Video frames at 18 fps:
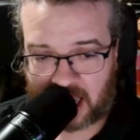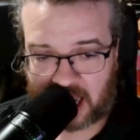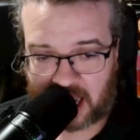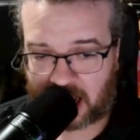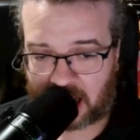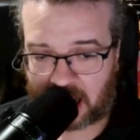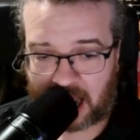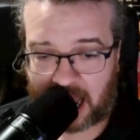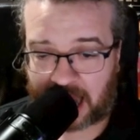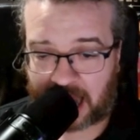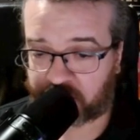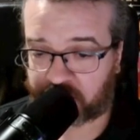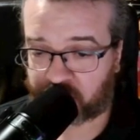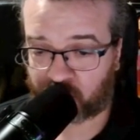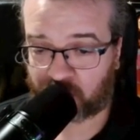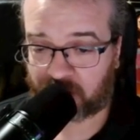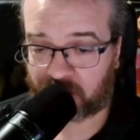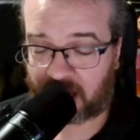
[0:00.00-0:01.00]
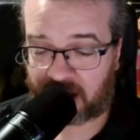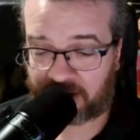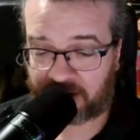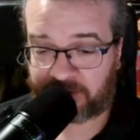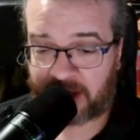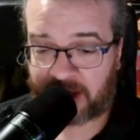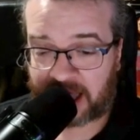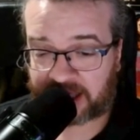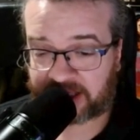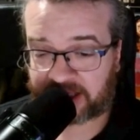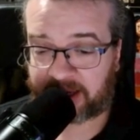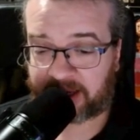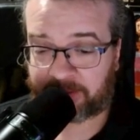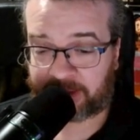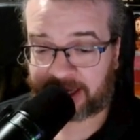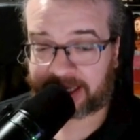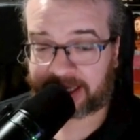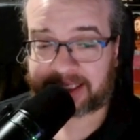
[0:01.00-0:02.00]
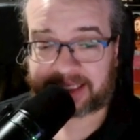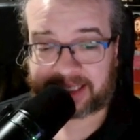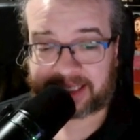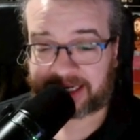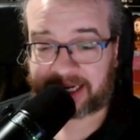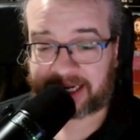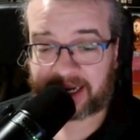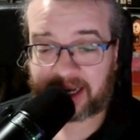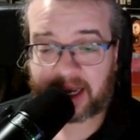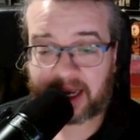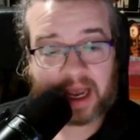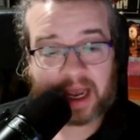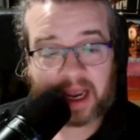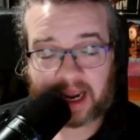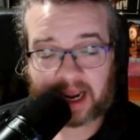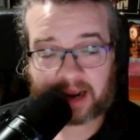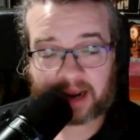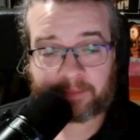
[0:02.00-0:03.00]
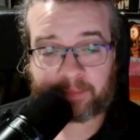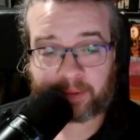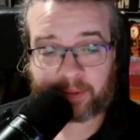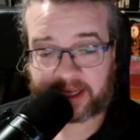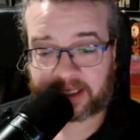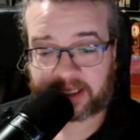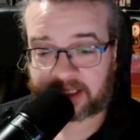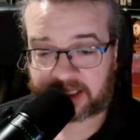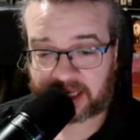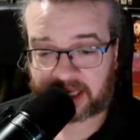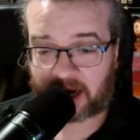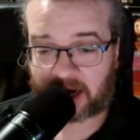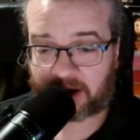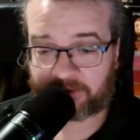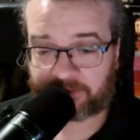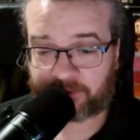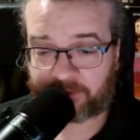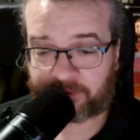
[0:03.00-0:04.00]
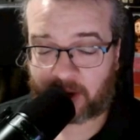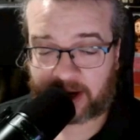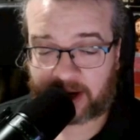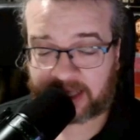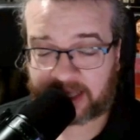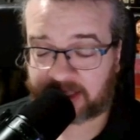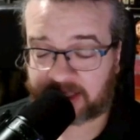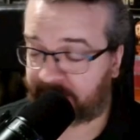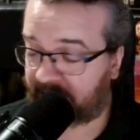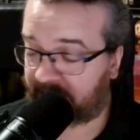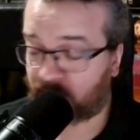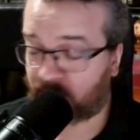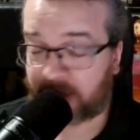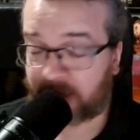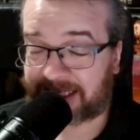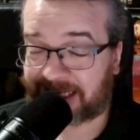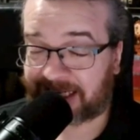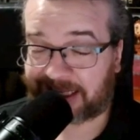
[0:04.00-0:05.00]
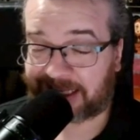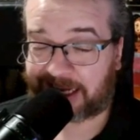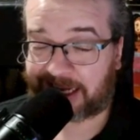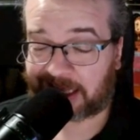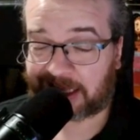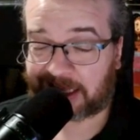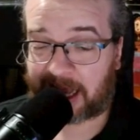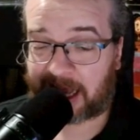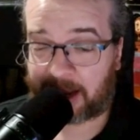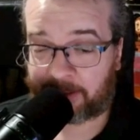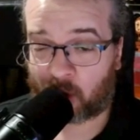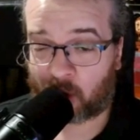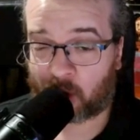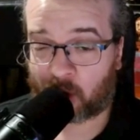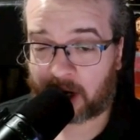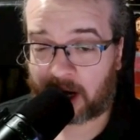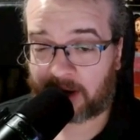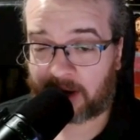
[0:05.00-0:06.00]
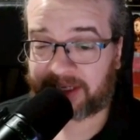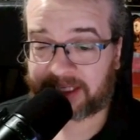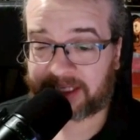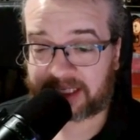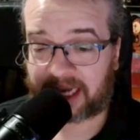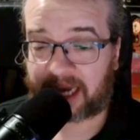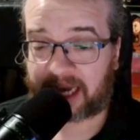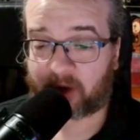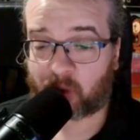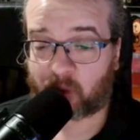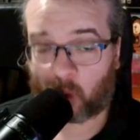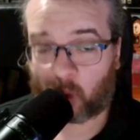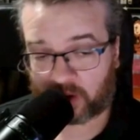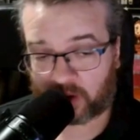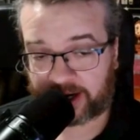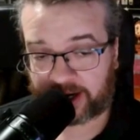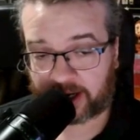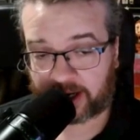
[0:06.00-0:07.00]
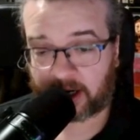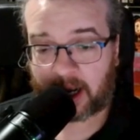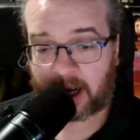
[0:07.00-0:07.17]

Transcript: I do love the big Cindy in place of what has been recently a lot more of the Sonic Warrior.